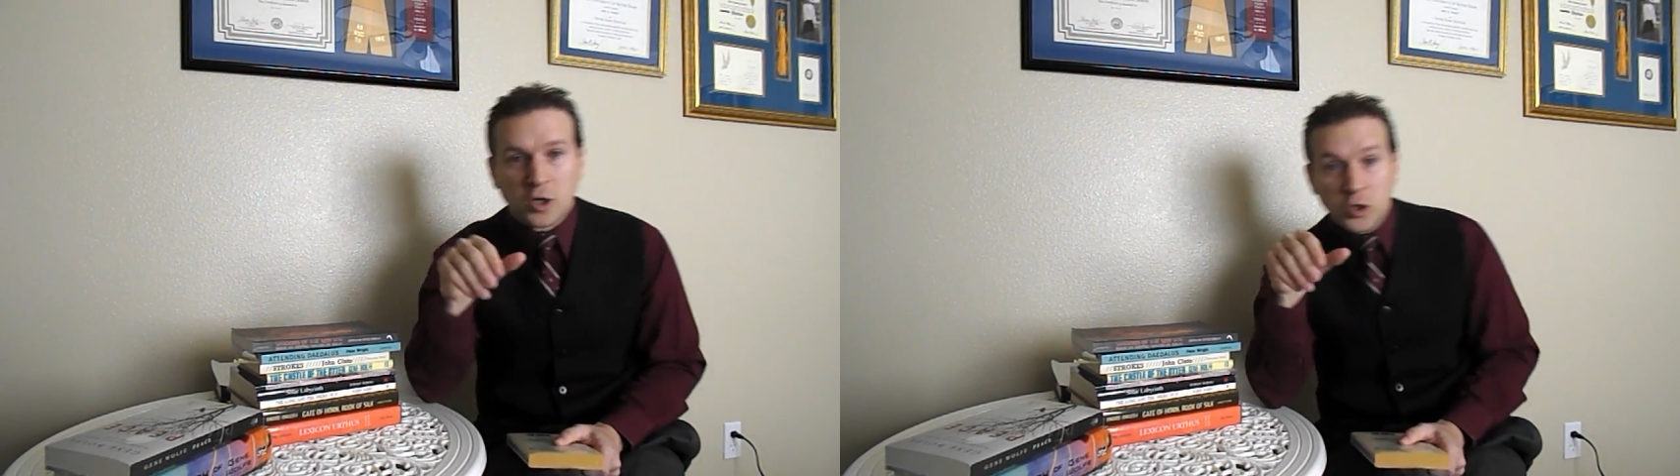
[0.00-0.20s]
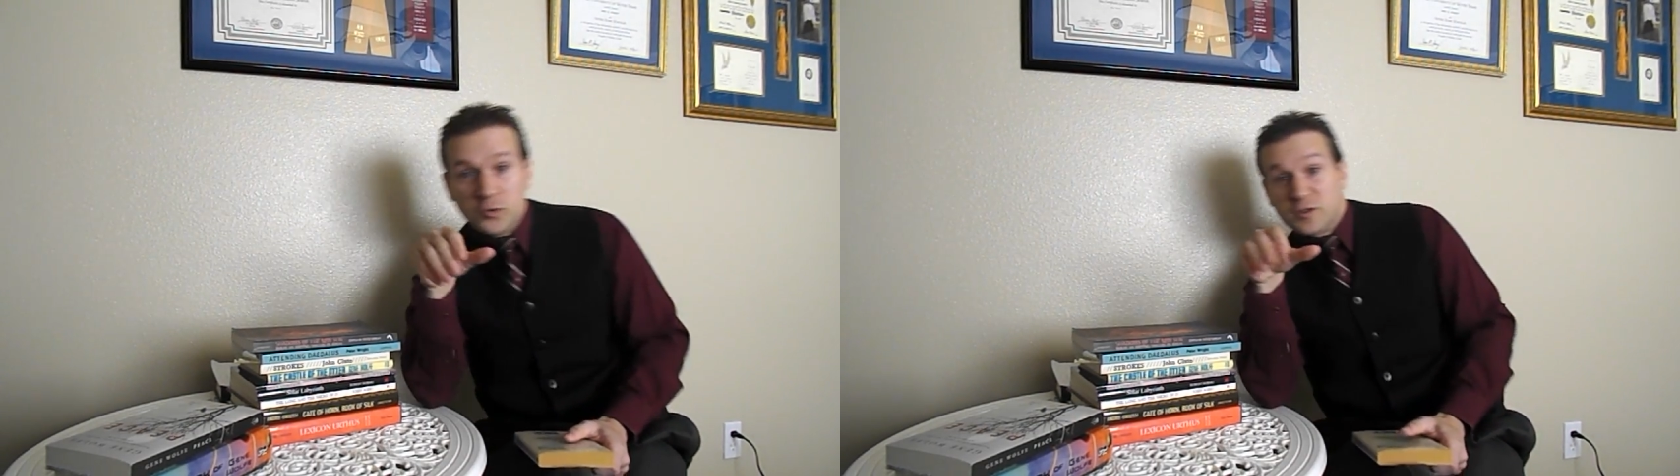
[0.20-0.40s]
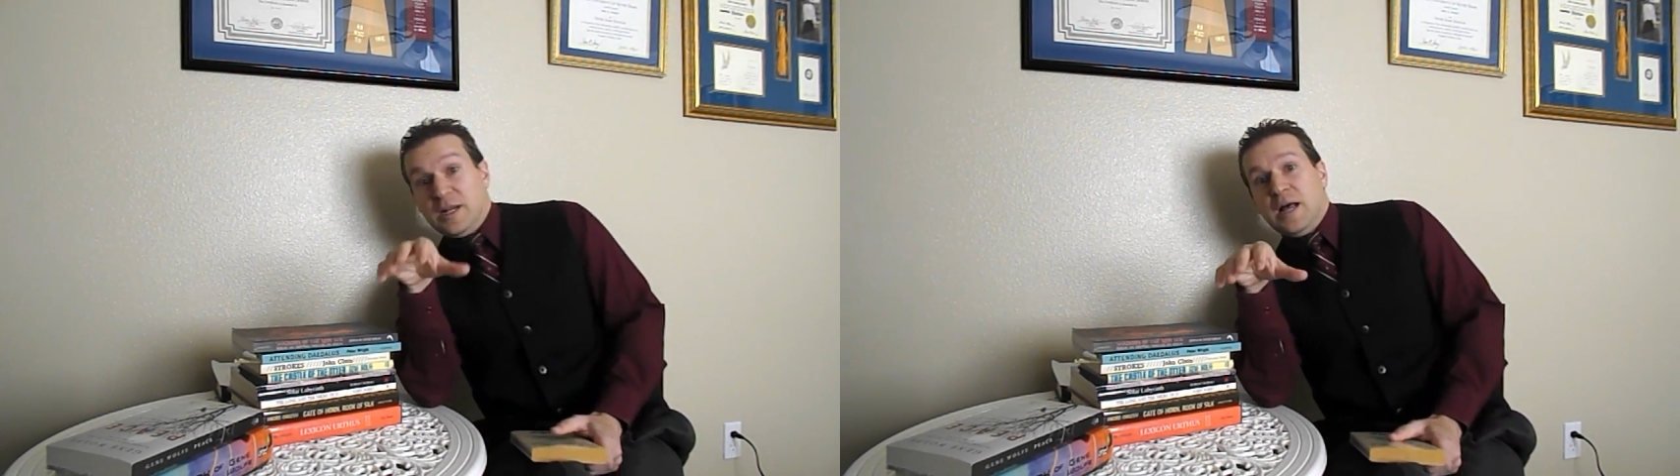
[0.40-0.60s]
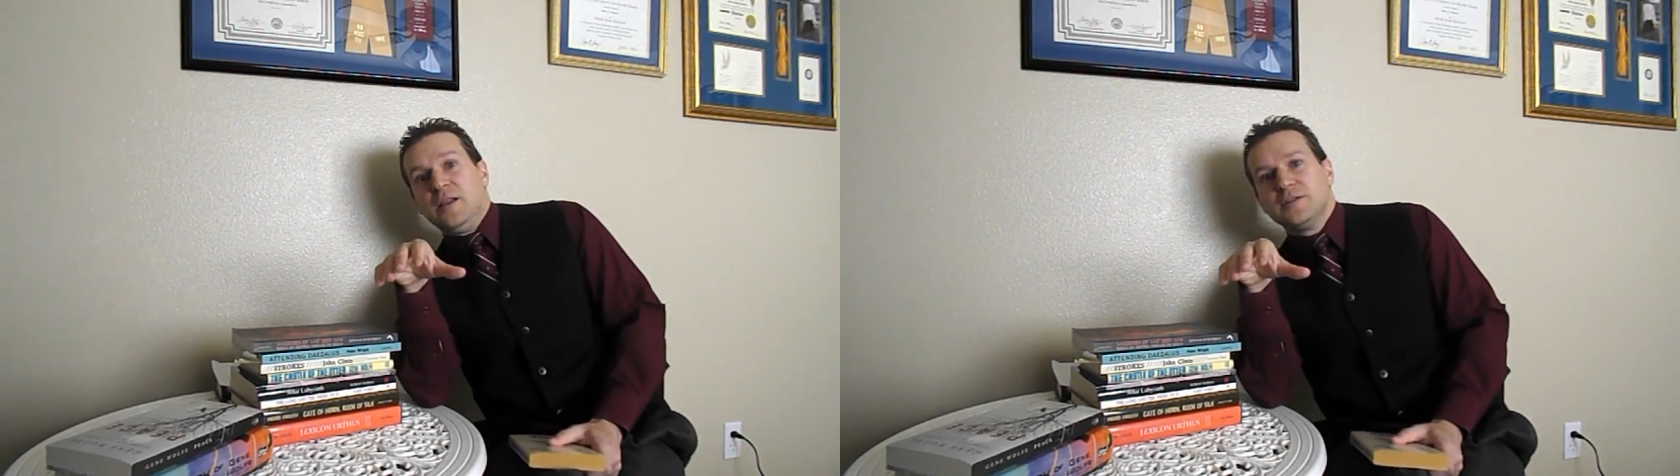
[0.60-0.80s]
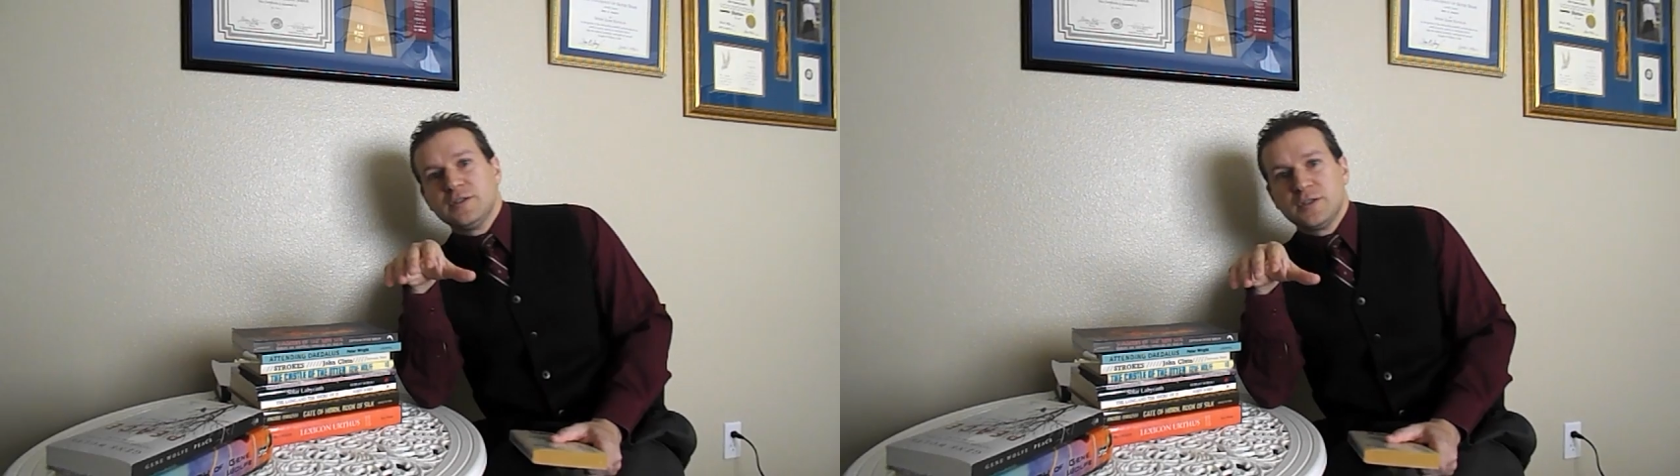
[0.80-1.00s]
Clute's
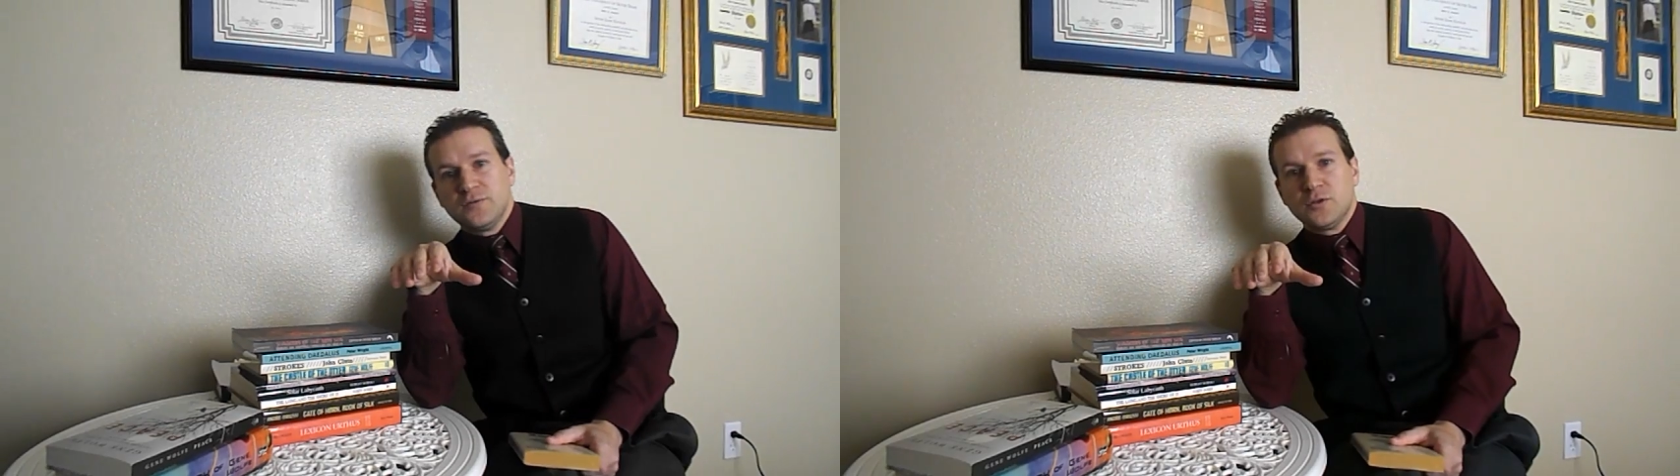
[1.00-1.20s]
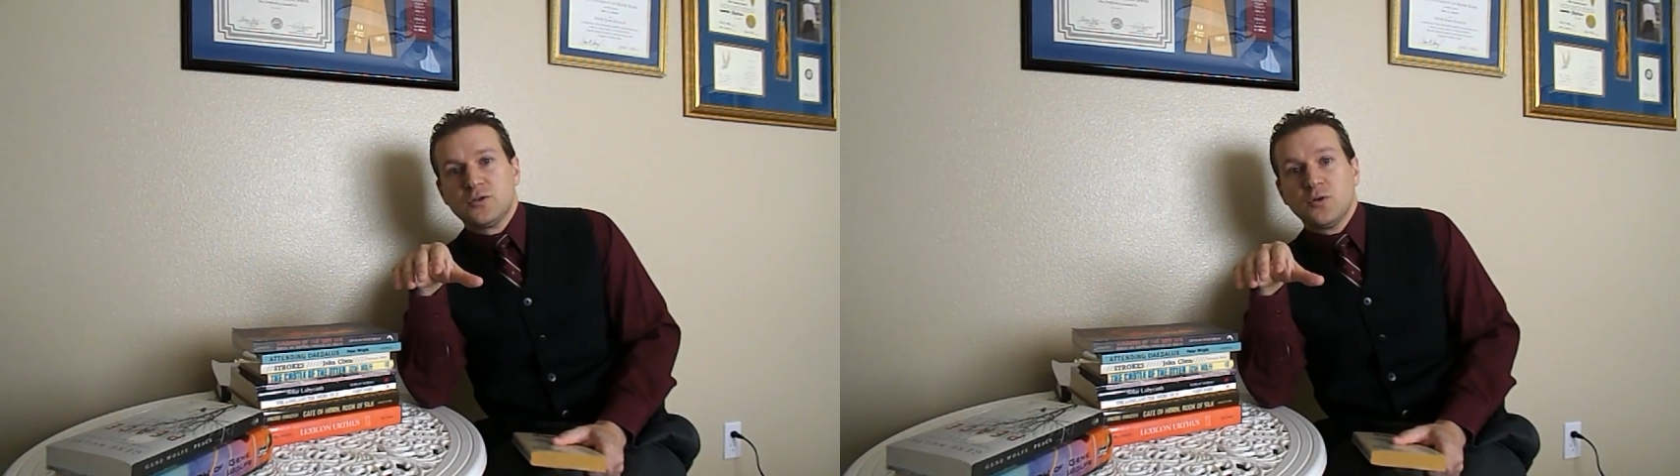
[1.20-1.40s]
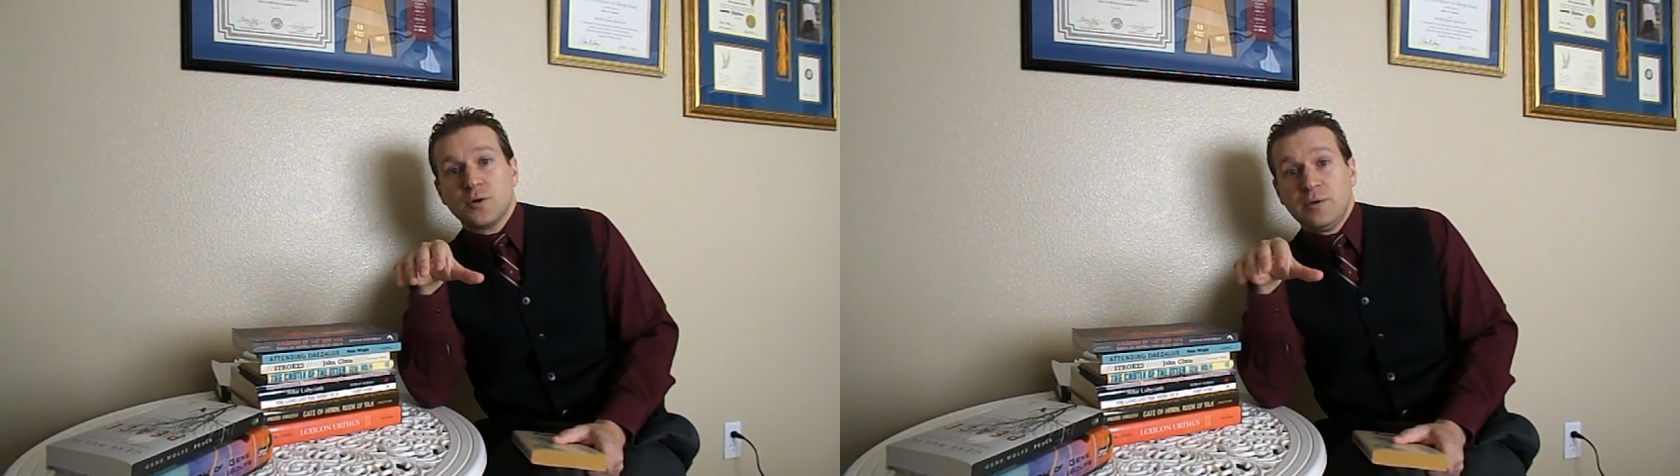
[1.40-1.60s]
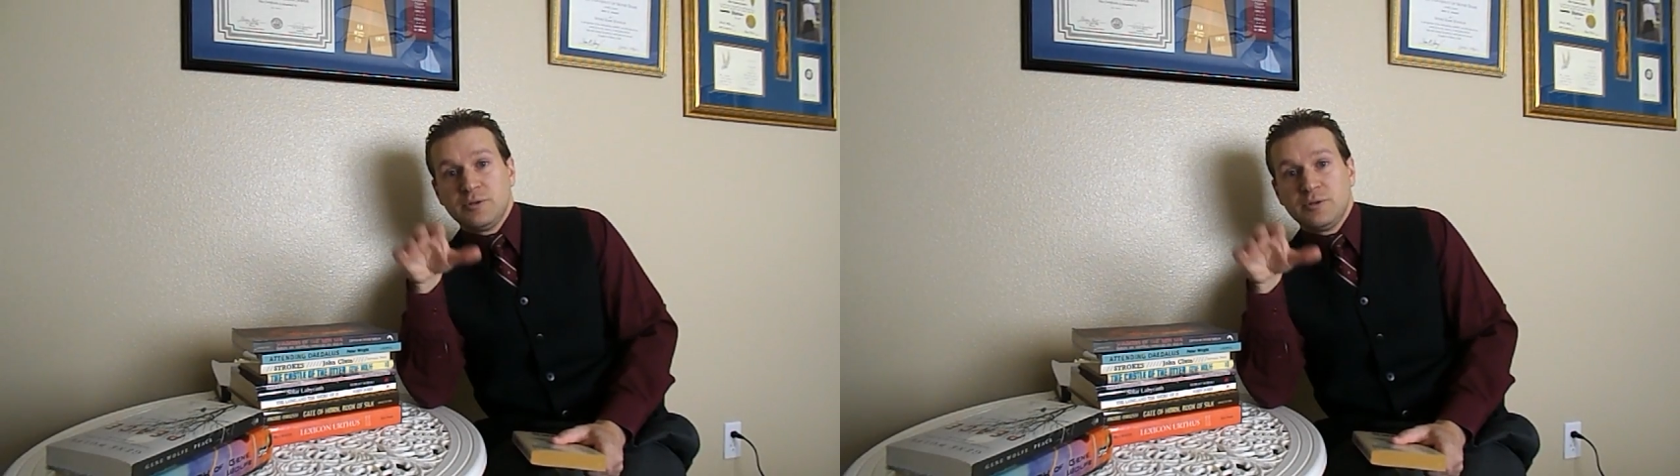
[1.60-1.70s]
analysis of the story,